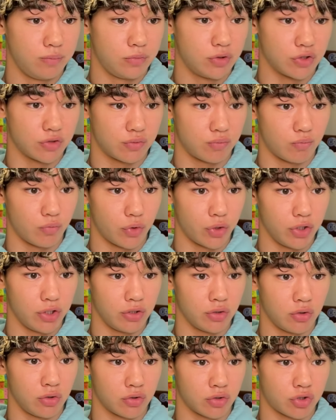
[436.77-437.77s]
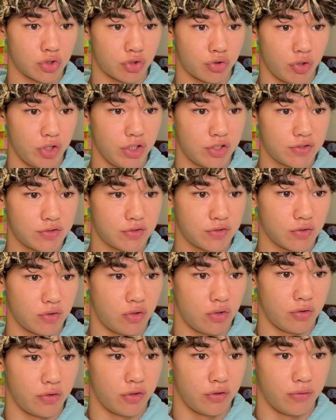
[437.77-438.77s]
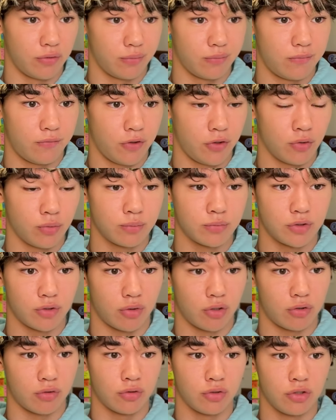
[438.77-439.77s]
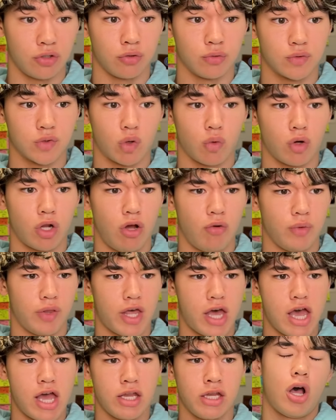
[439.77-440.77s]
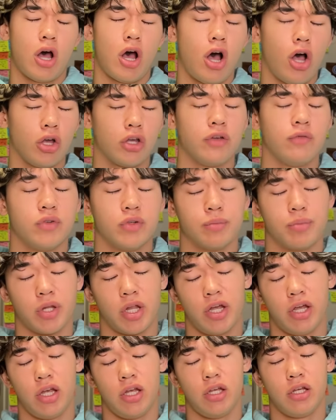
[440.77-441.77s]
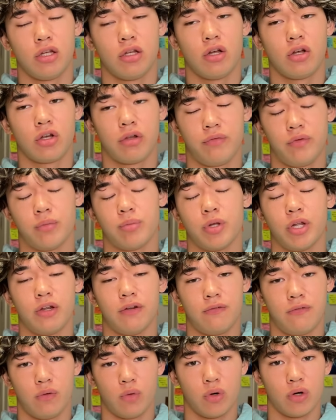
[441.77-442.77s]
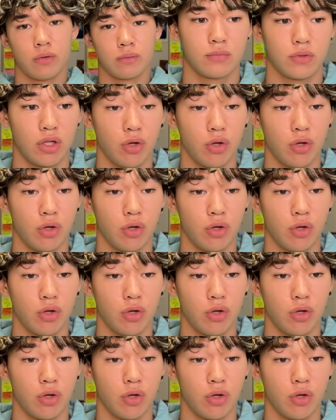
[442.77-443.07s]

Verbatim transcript: just really long streaks on the film, so I don't really know what's going on with that. I'll give your play, I'll give your play a four.